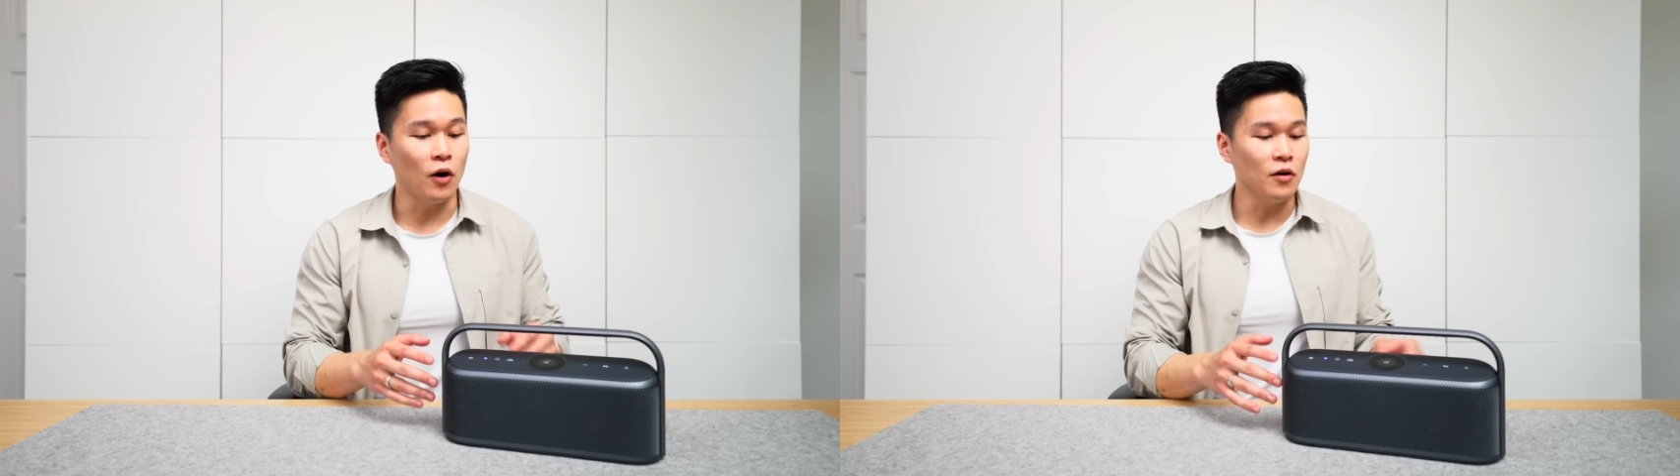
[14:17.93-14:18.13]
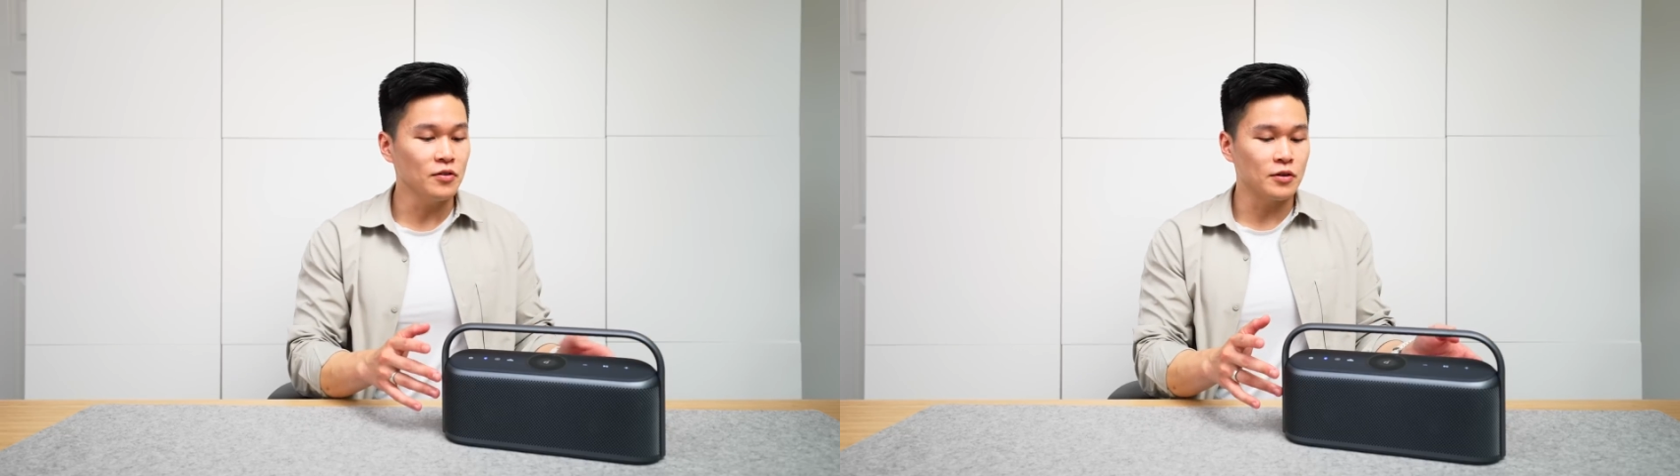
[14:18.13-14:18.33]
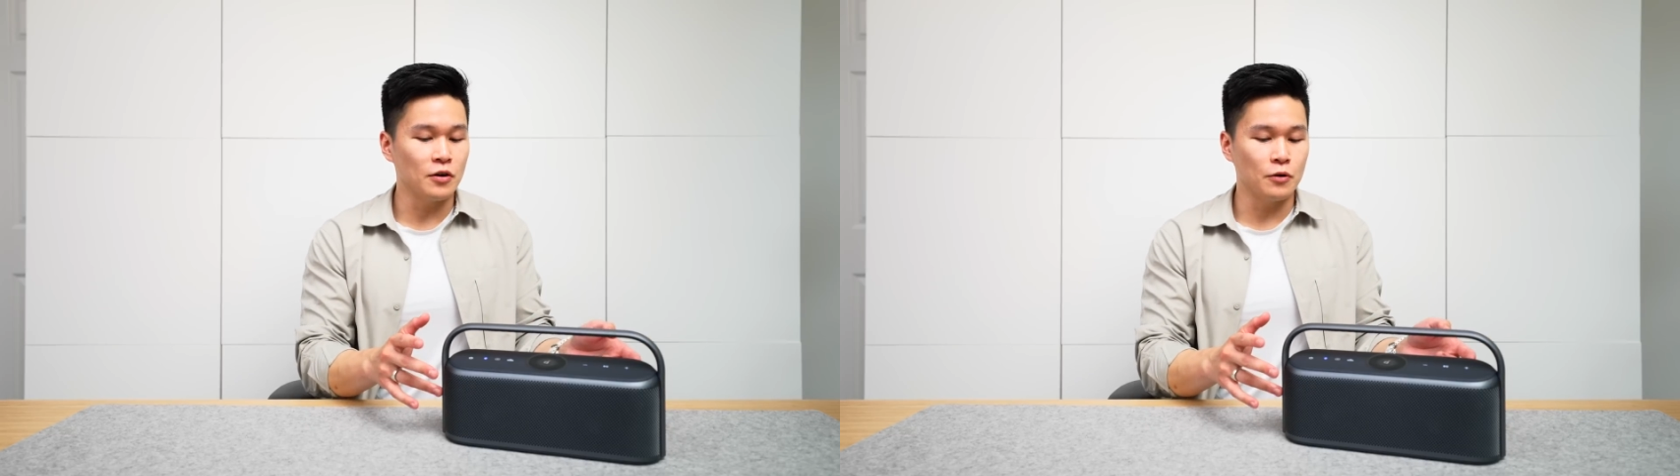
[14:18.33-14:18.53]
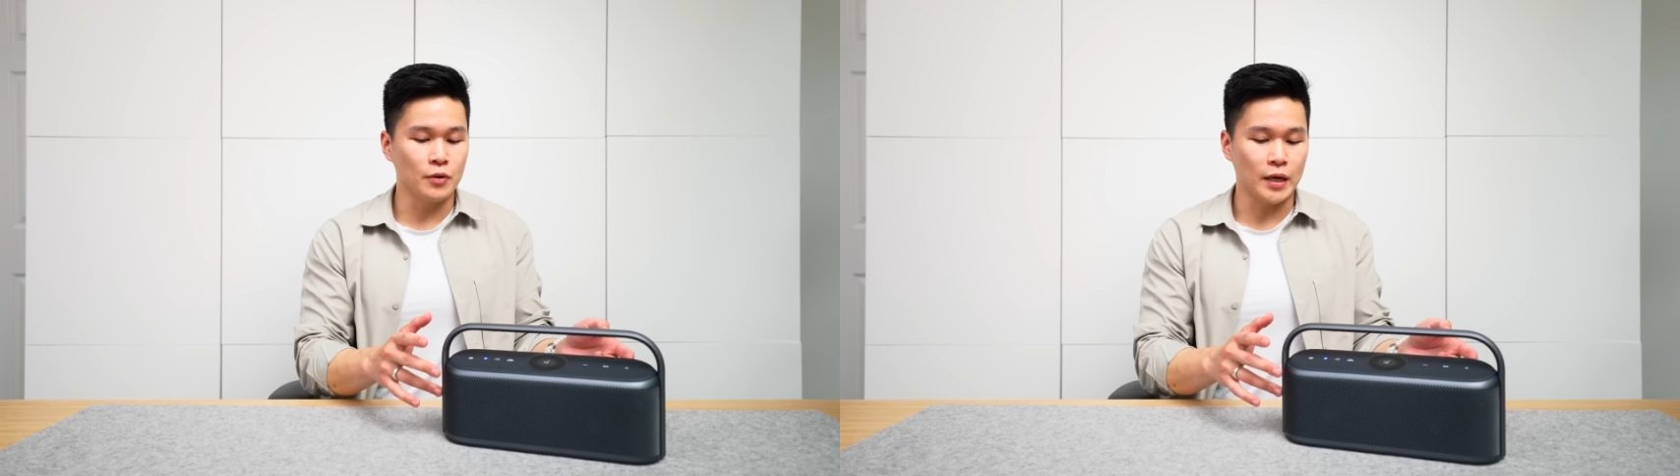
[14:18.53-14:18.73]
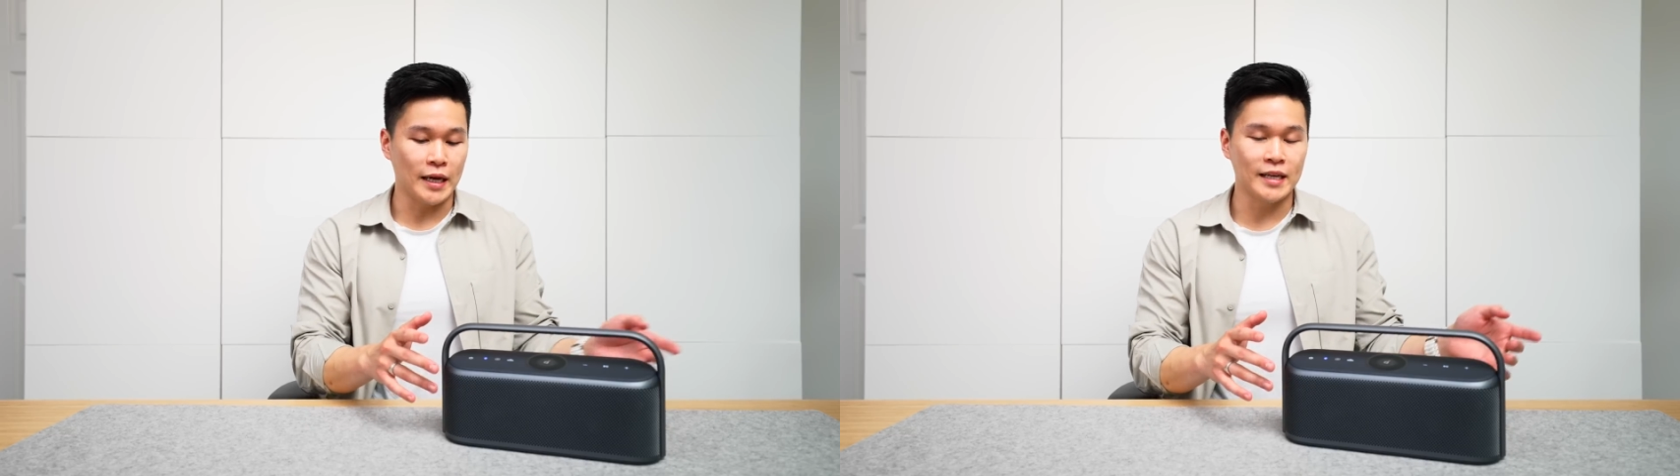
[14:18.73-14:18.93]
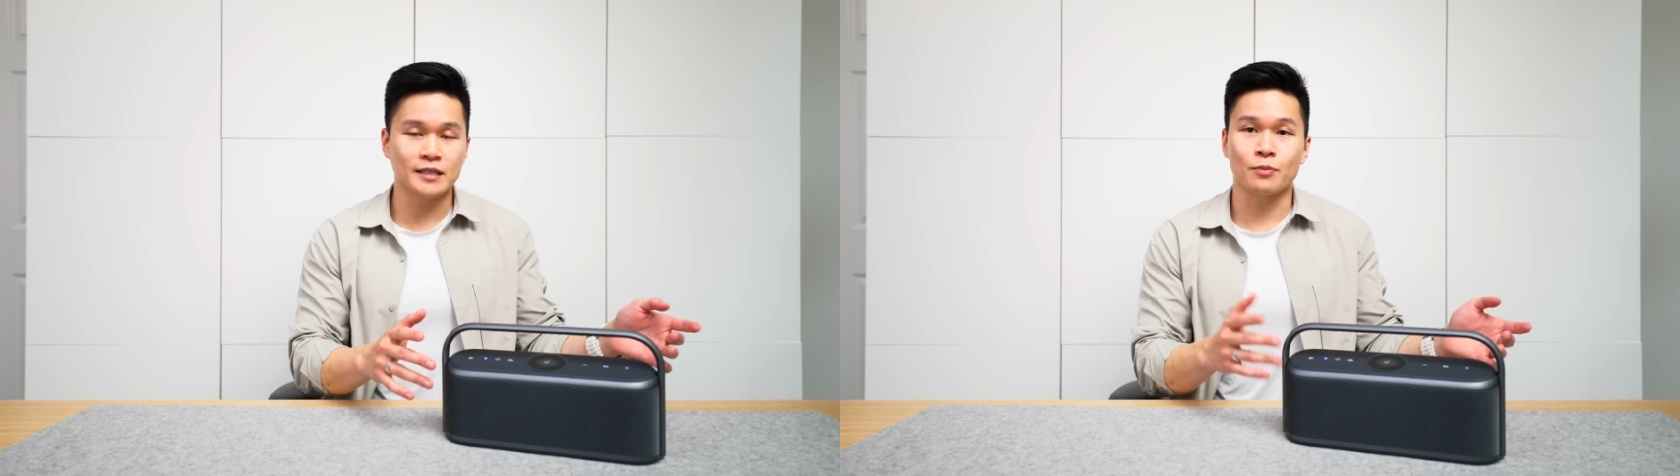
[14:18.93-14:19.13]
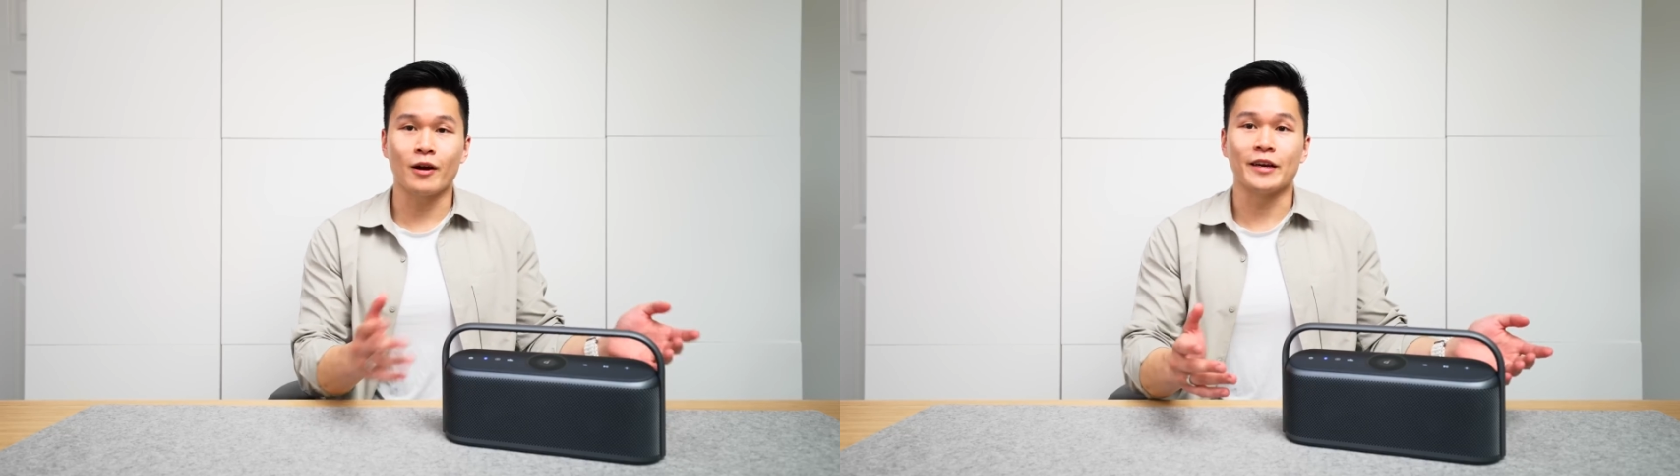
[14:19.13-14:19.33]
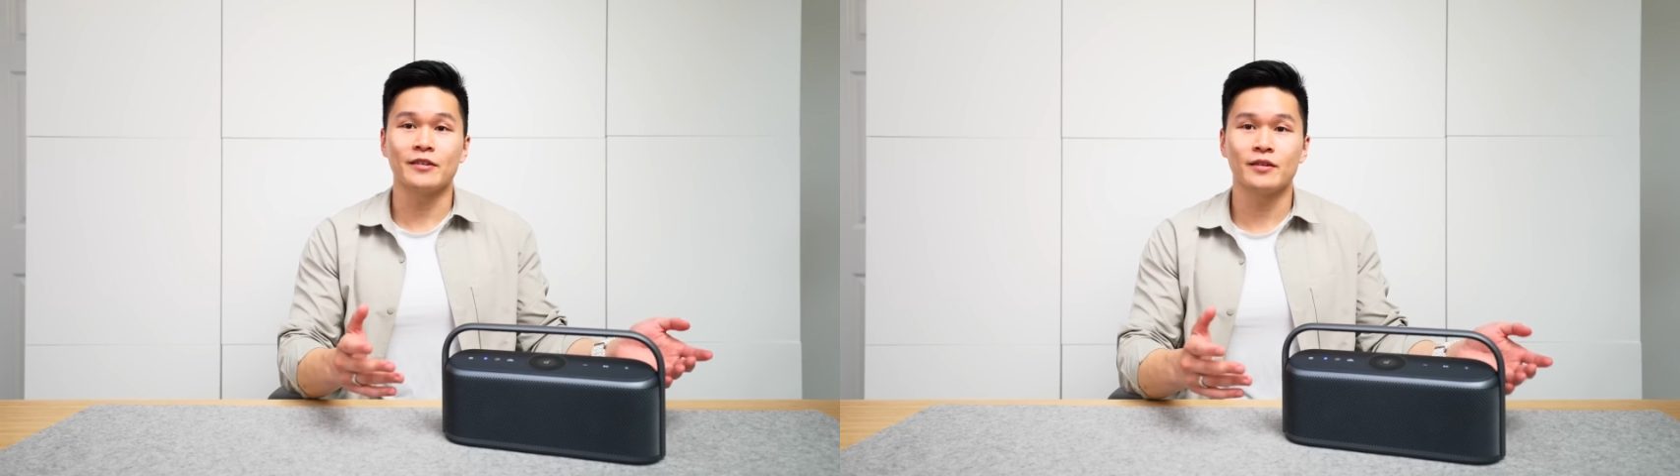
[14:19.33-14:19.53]
also its
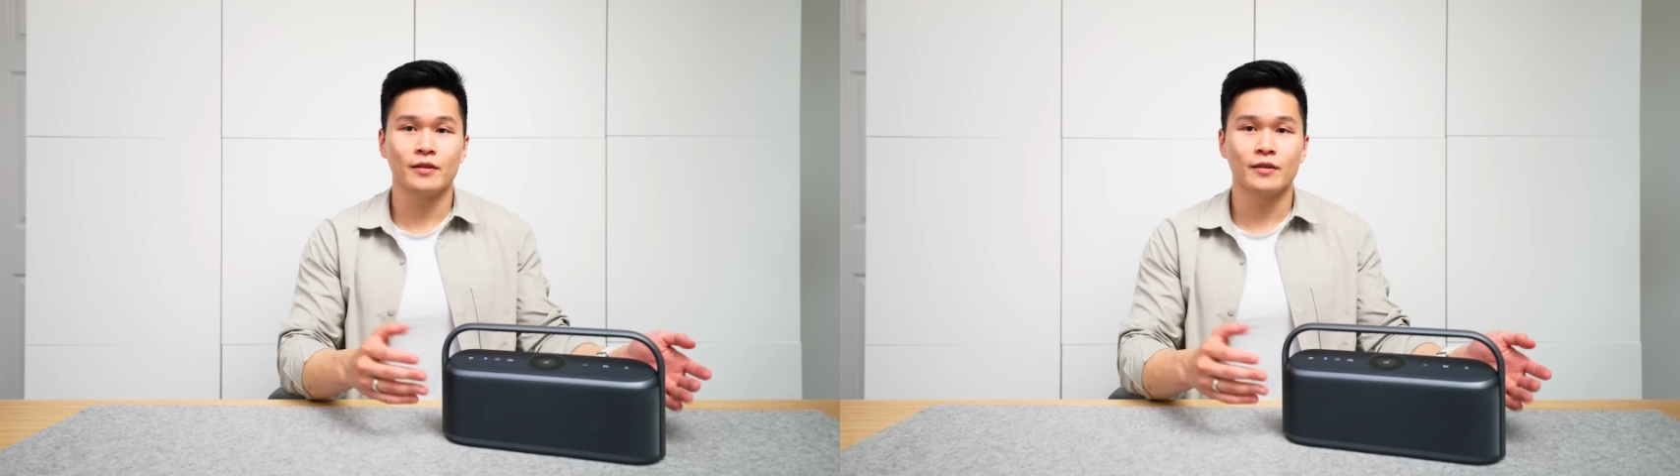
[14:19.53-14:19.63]
price.